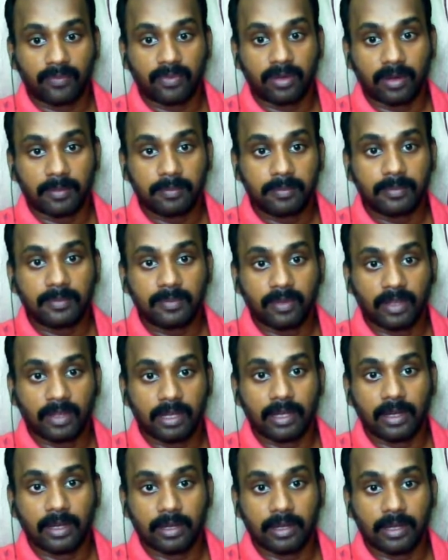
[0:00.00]
from
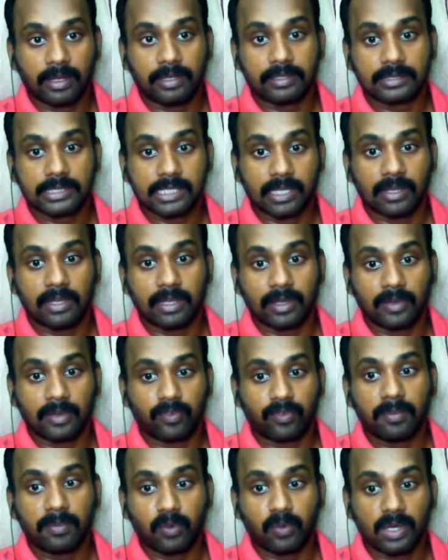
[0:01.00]

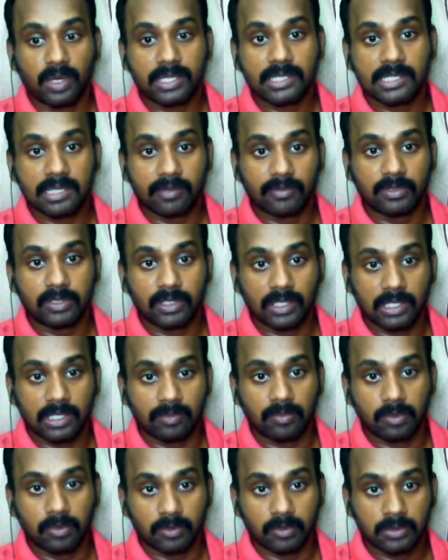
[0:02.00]

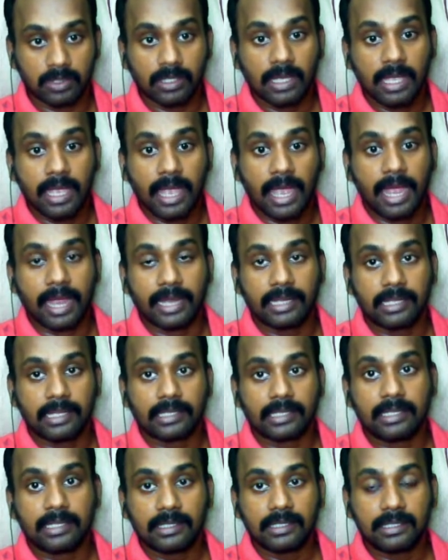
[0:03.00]
178 views. And
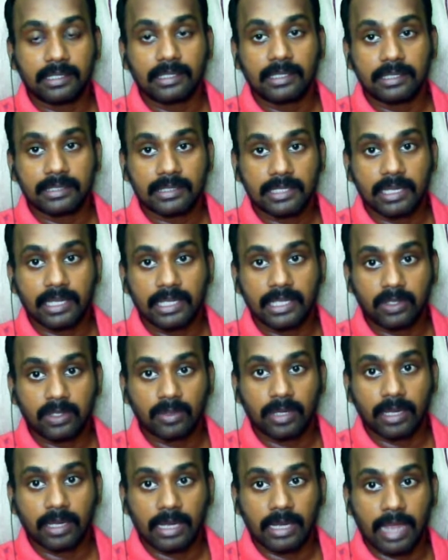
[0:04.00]
the key thing is like,
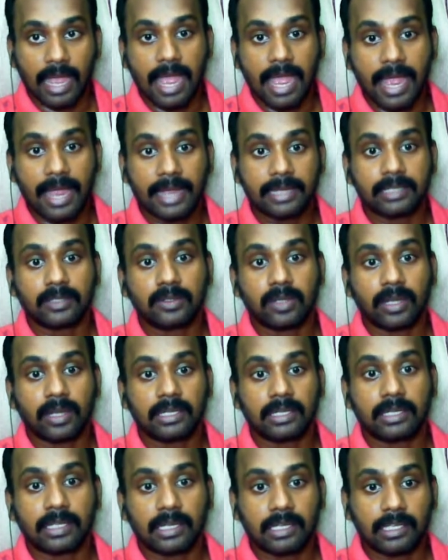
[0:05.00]
you can
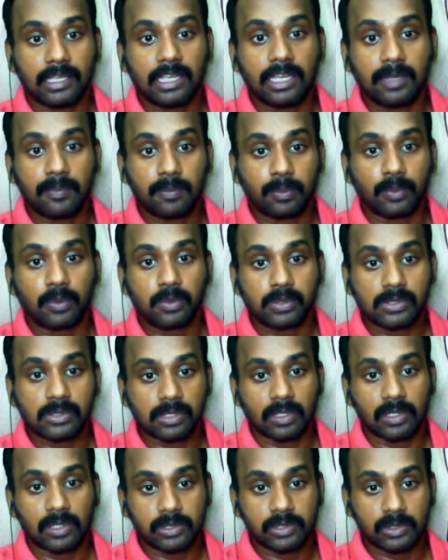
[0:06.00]
create
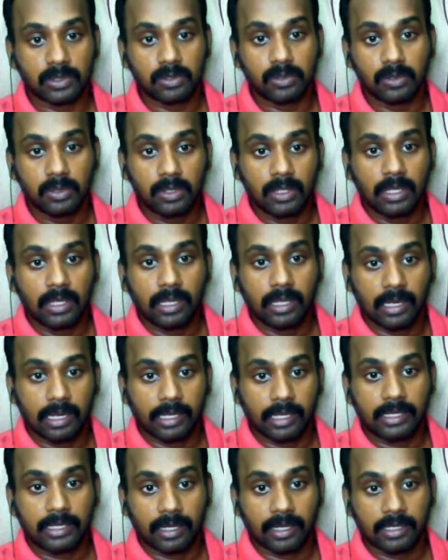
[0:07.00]
post also.
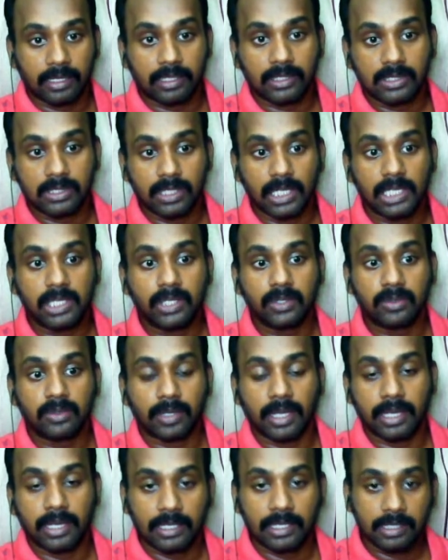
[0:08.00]
Like occasionally
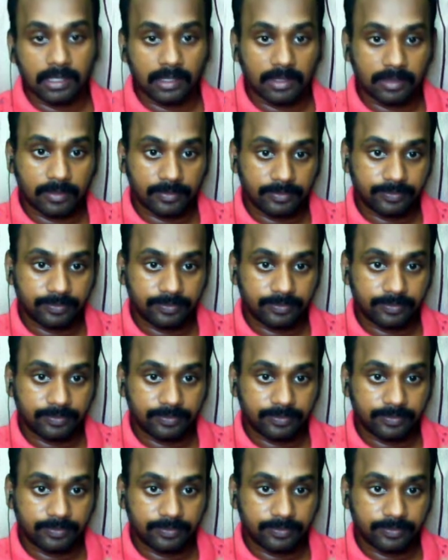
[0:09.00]
you can